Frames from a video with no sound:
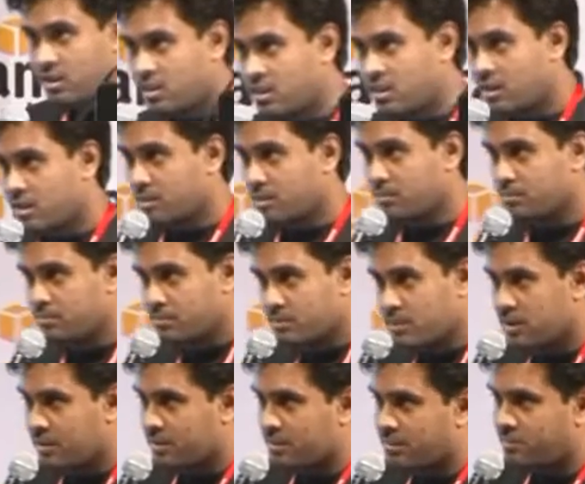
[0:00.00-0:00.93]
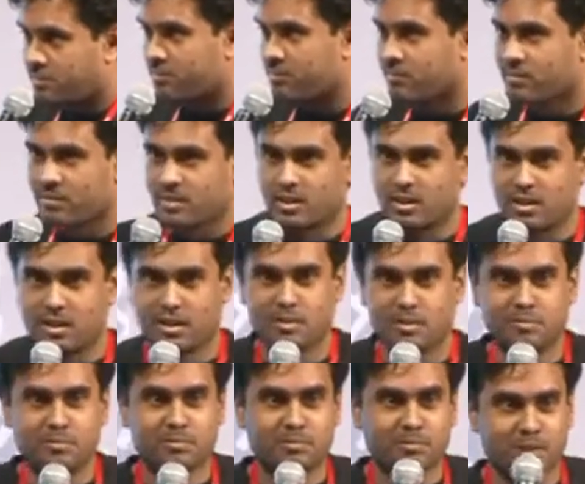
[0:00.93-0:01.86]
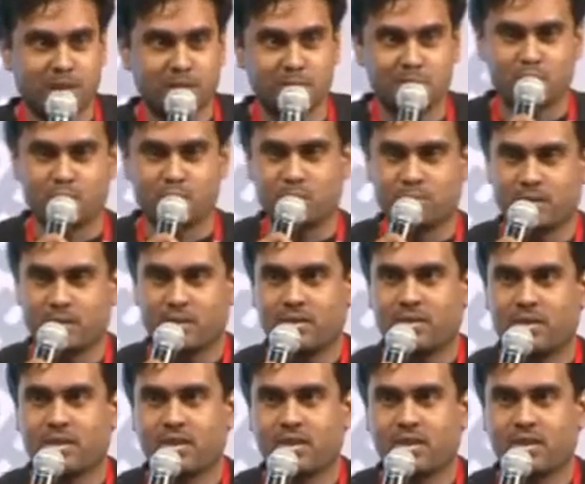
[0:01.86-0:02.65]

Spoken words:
Hi, my name is Swapnil.